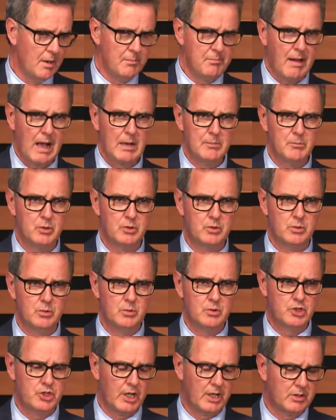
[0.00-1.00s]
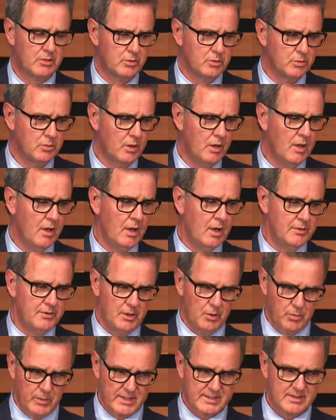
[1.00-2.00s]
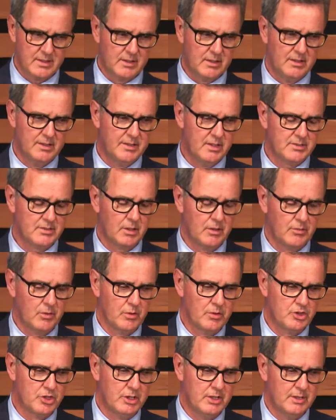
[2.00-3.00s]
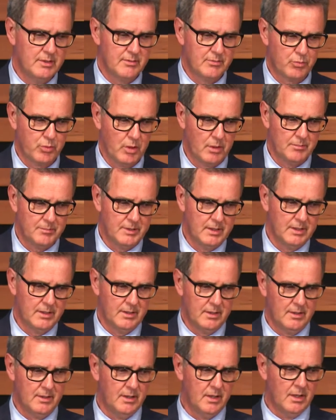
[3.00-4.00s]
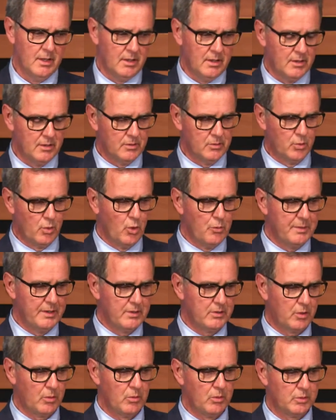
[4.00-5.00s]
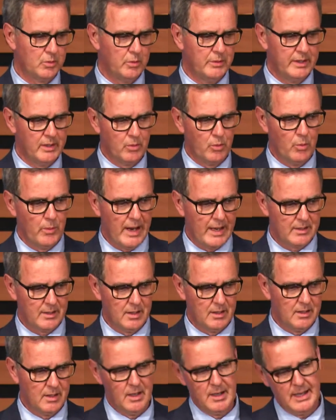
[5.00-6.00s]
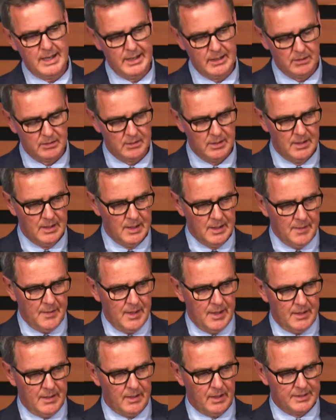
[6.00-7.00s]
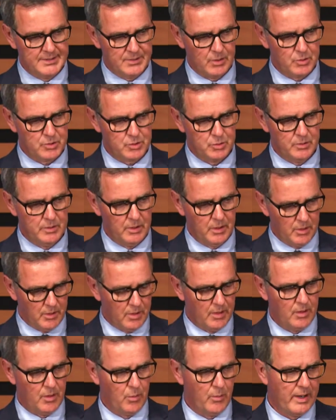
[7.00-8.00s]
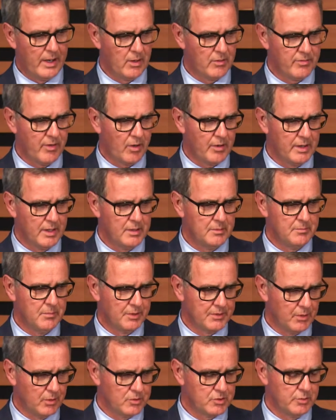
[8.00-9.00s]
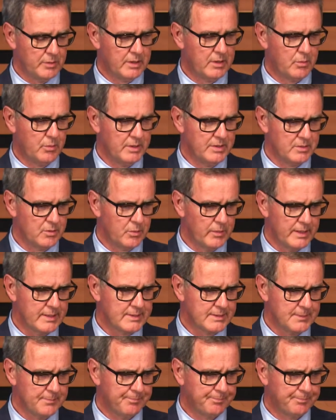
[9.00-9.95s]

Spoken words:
BALB2, CHIK2, the recently discovered gene from the group in Toronto here, REC-HEL, is also a rare variant, but also increase the risk.